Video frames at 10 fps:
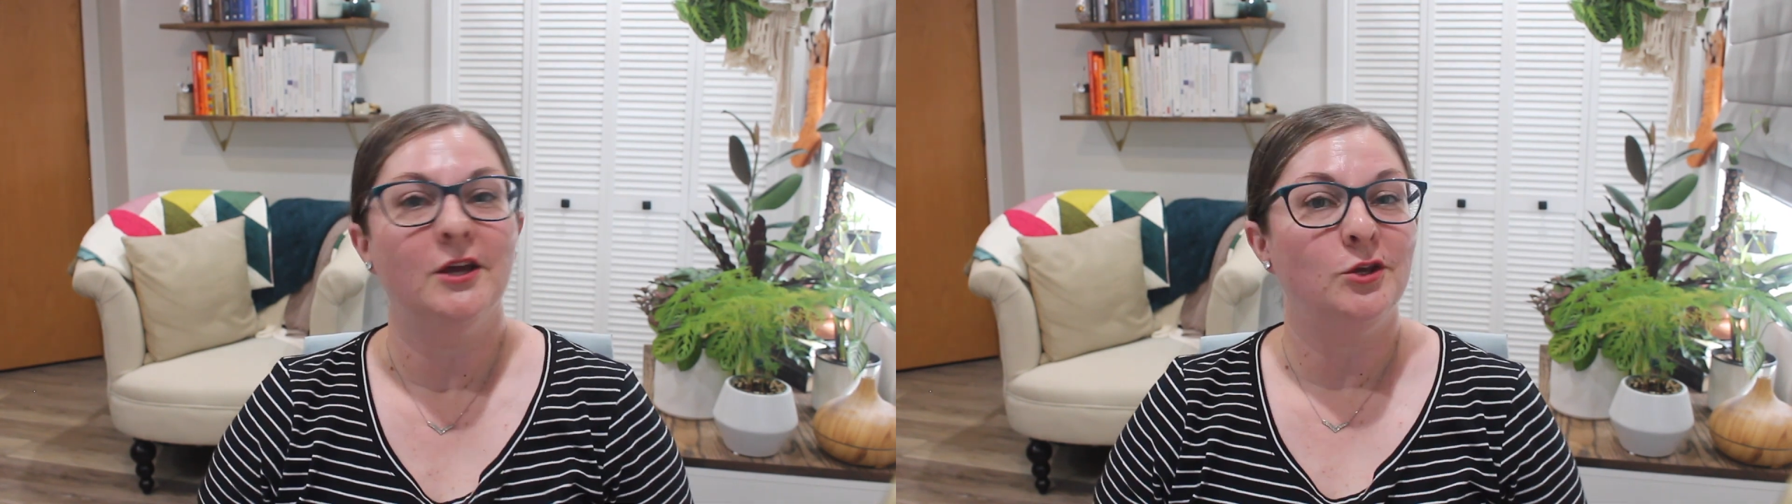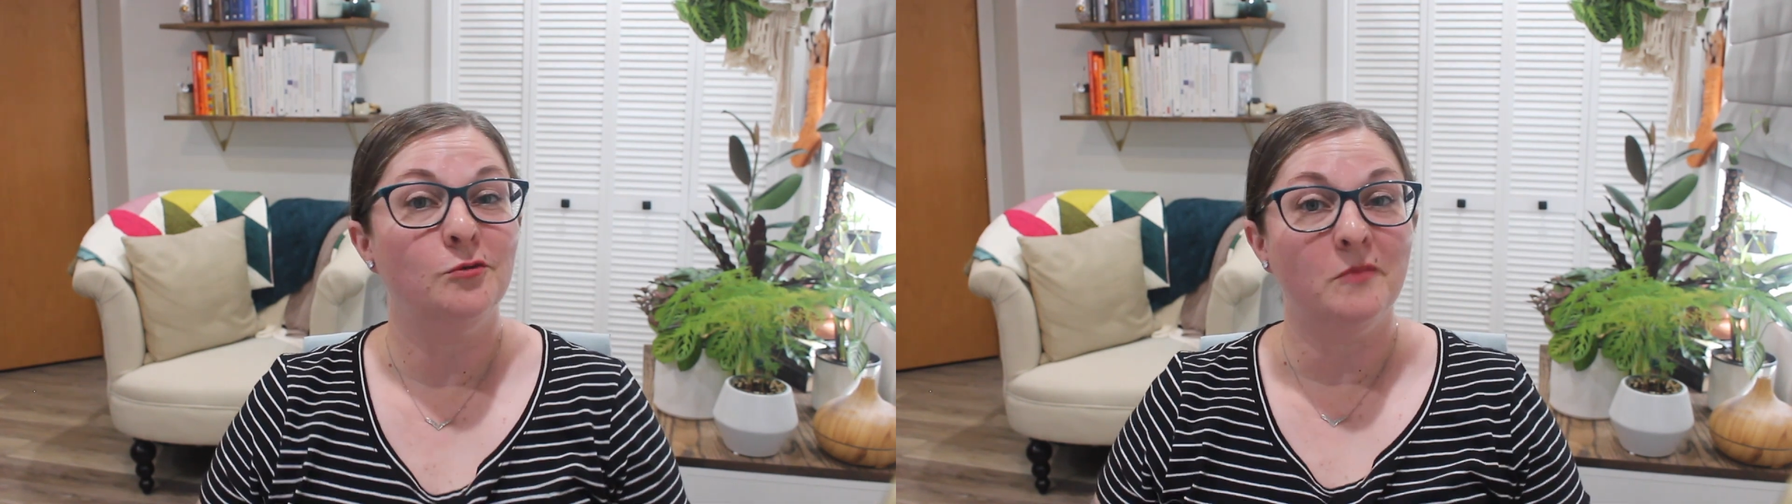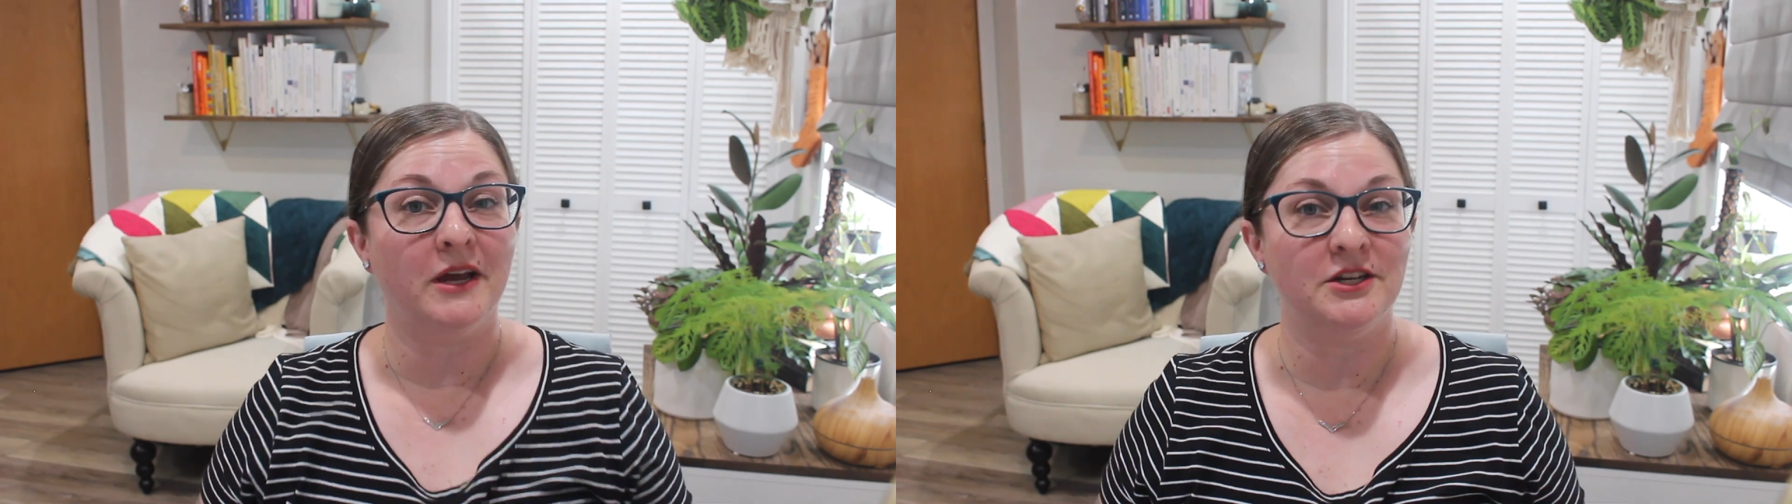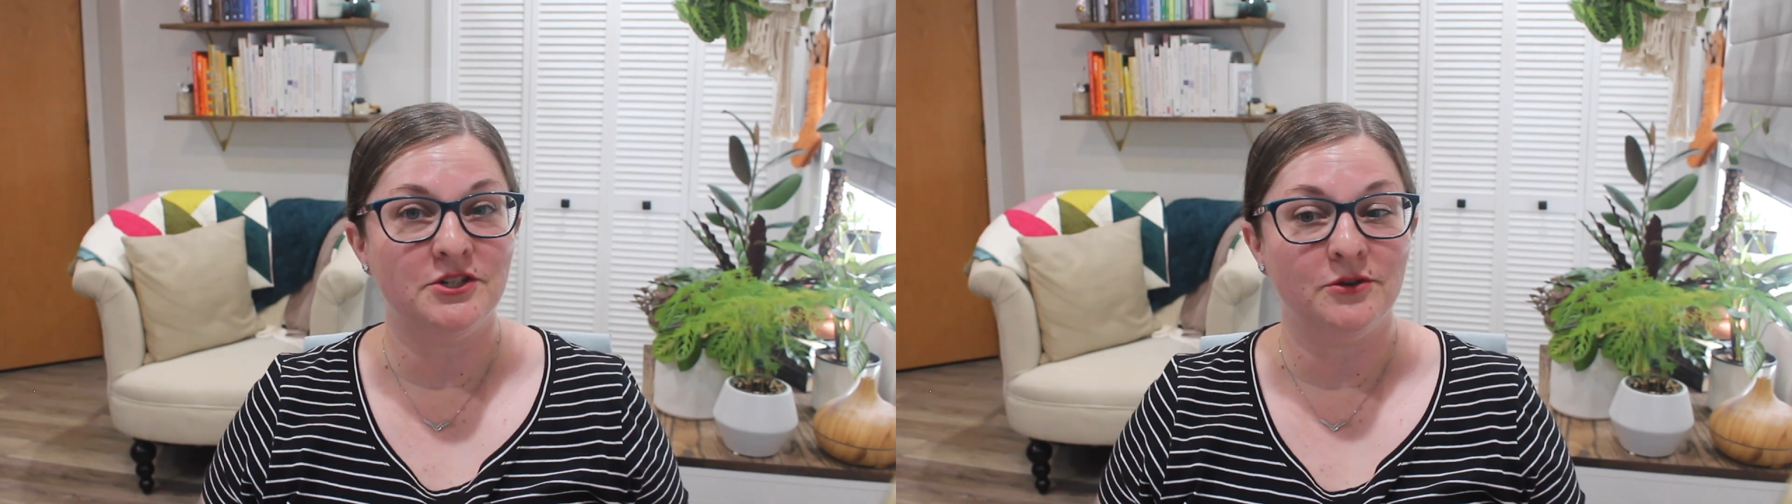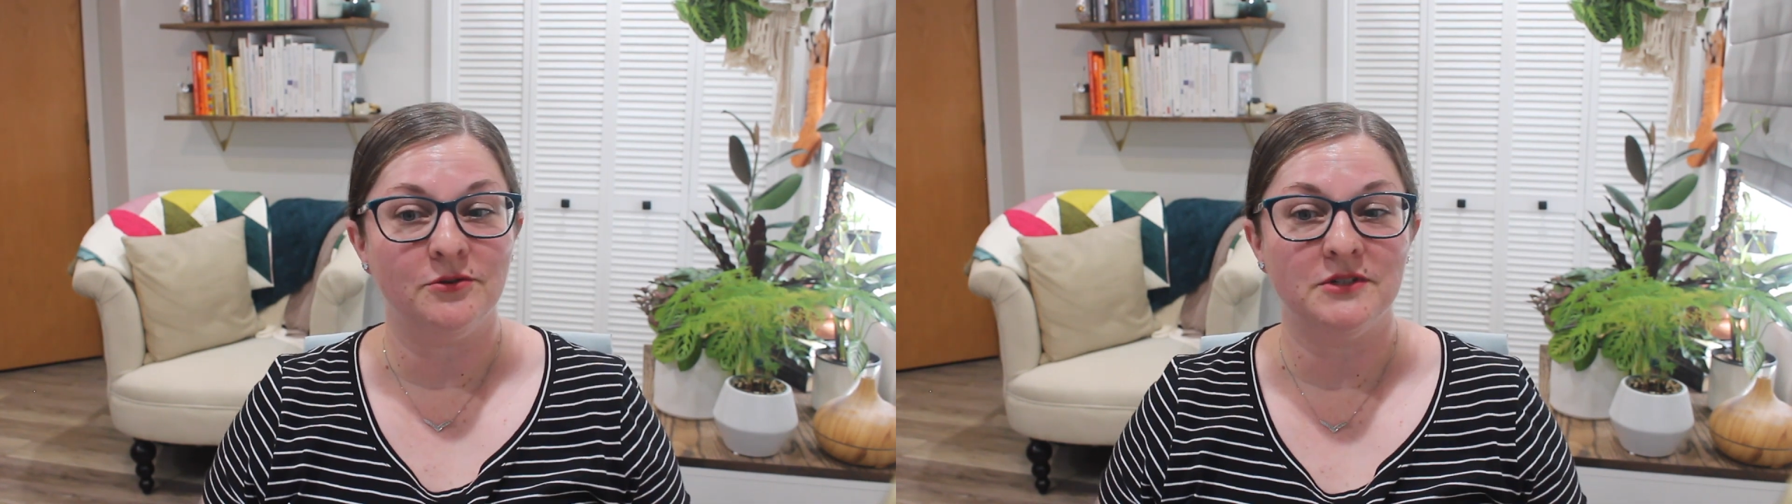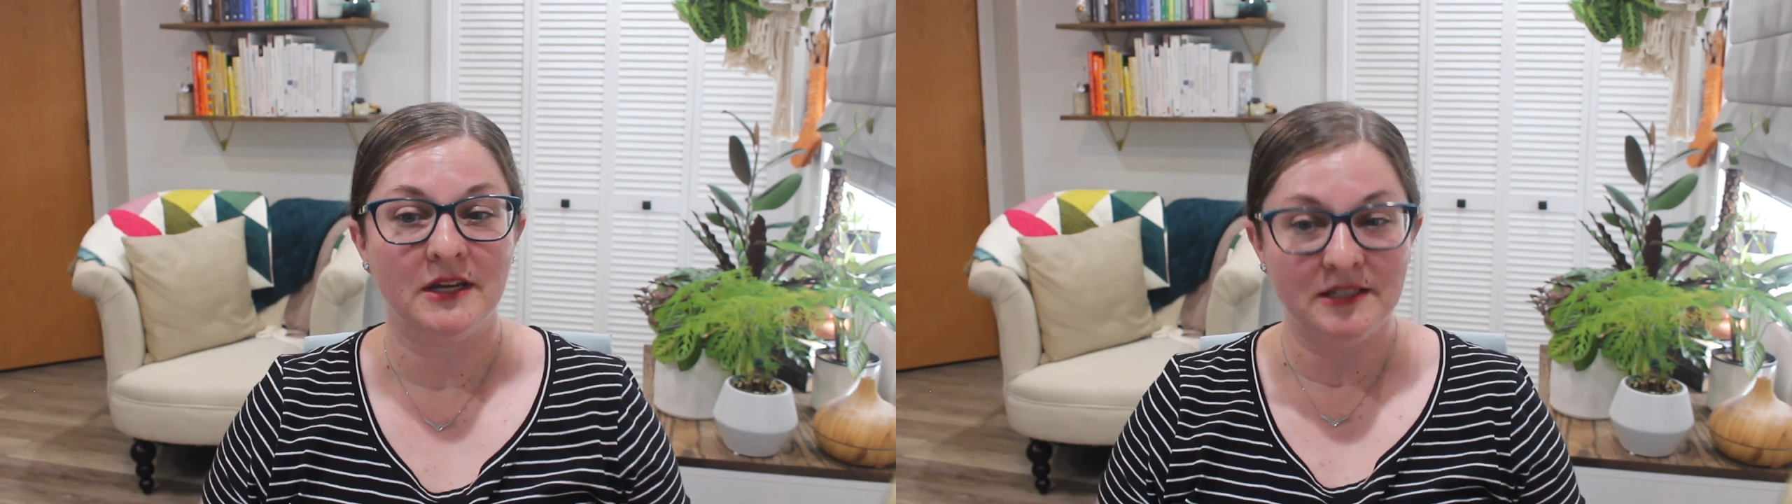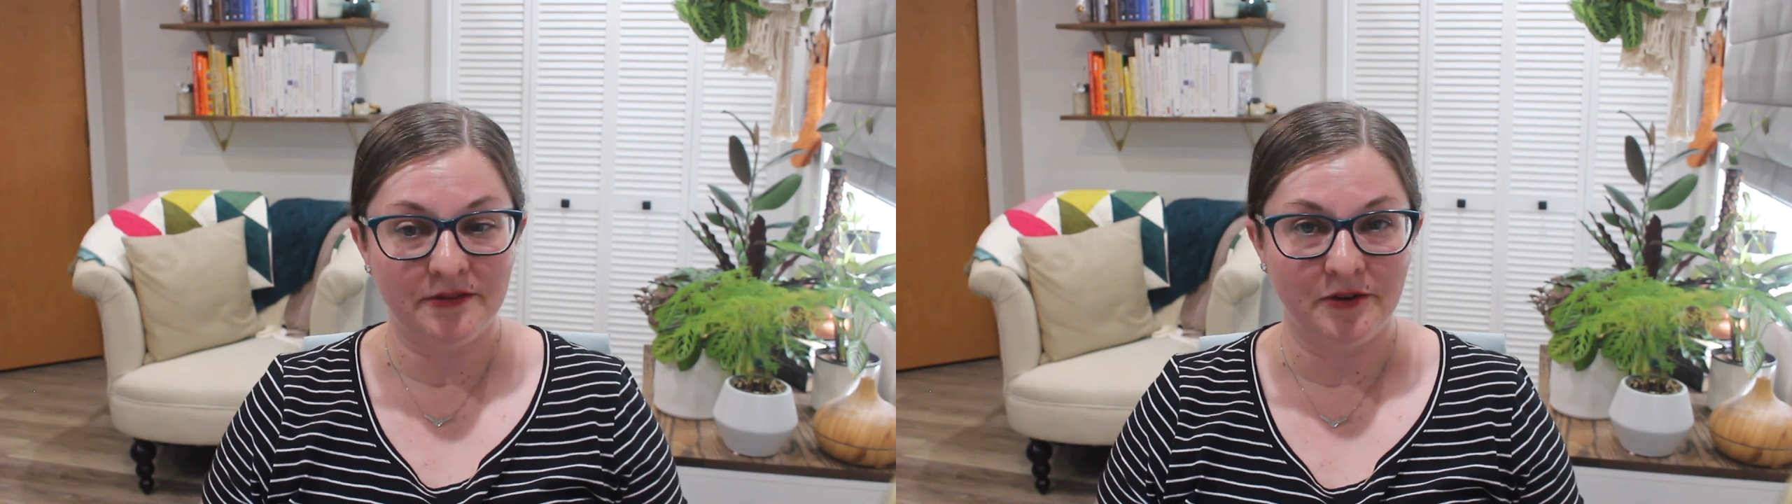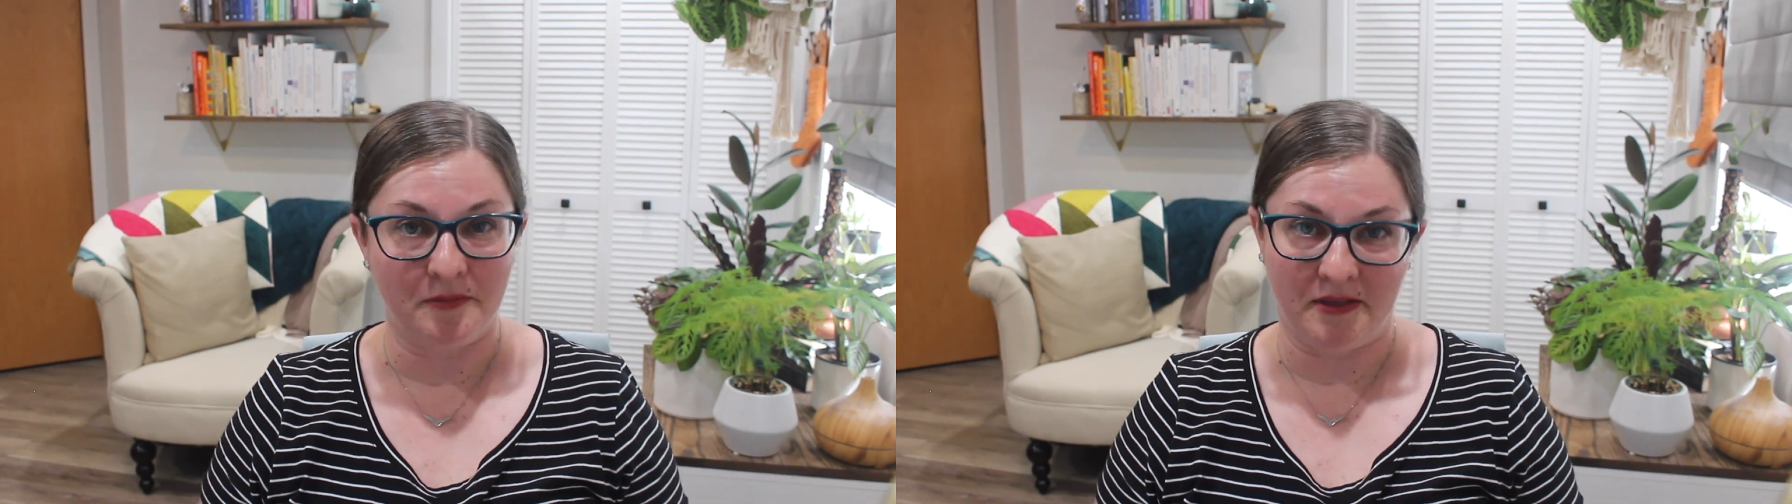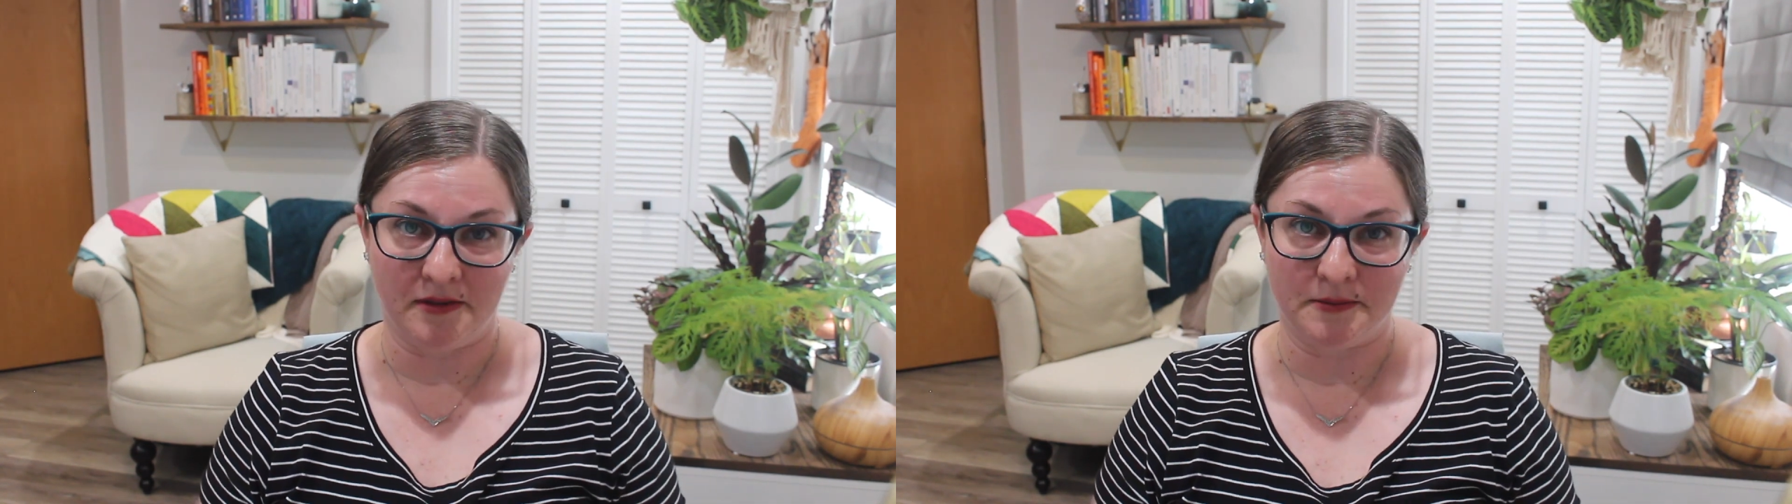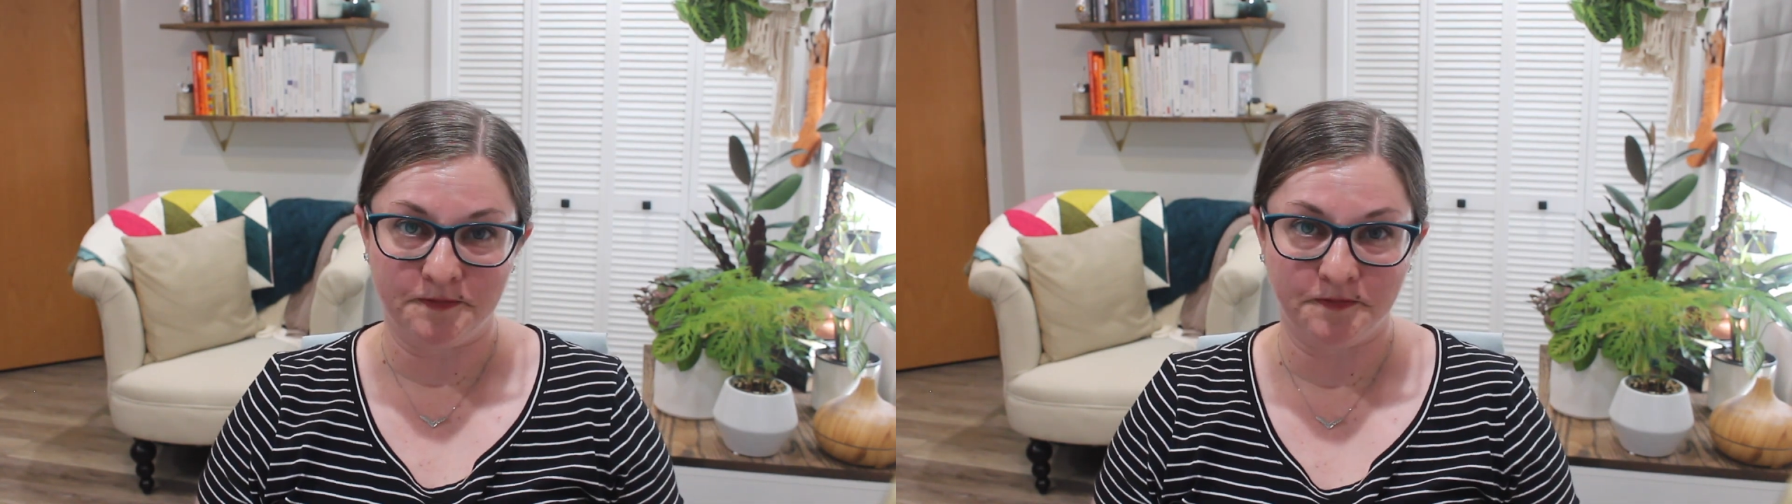you might choose a different method.